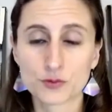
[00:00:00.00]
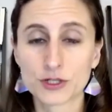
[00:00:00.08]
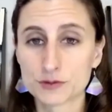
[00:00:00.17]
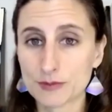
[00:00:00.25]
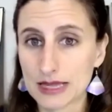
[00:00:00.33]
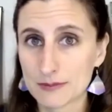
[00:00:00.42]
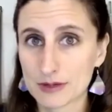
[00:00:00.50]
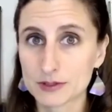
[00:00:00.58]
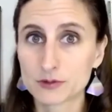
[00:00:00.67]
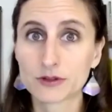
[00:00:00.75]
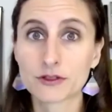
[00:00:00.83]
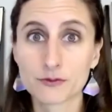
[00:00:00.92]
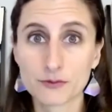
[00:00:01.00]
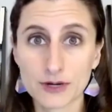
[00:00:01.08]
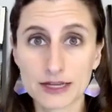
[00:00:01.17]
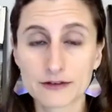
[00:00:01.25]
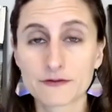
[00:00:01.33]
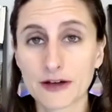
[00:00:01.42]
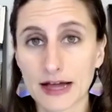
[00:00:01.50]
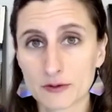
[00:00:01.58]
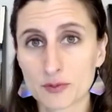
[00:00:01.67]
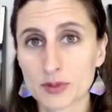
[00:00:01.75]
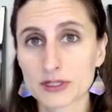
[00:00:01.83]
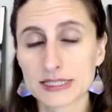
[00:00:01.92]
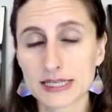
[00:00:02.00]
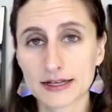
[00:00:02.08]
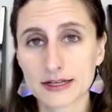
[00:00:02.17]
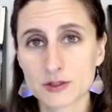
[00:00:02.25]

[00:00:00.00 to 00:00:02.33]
which may be between 3 and 5%